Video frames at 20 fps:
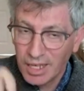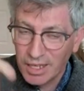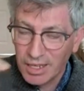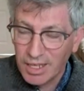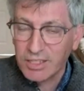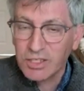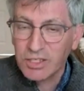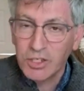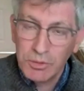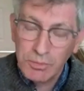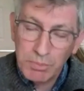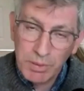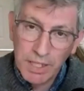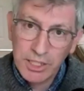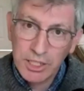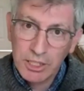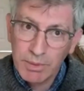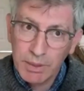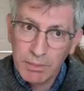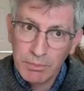That's a good
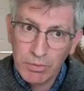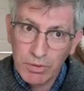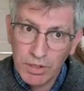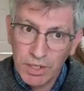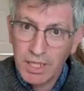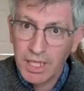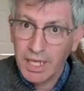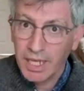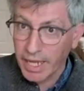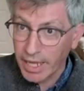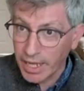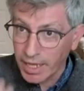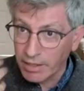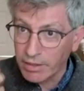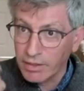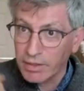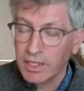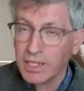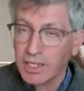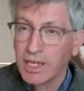place to be breathing
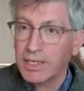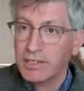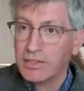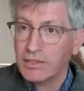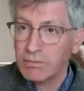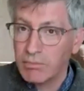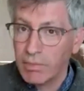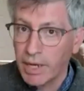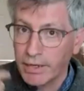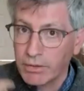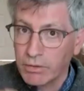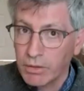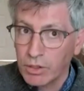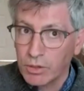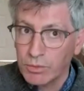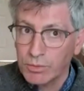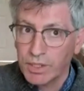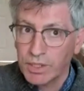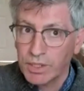in the kinds of microbes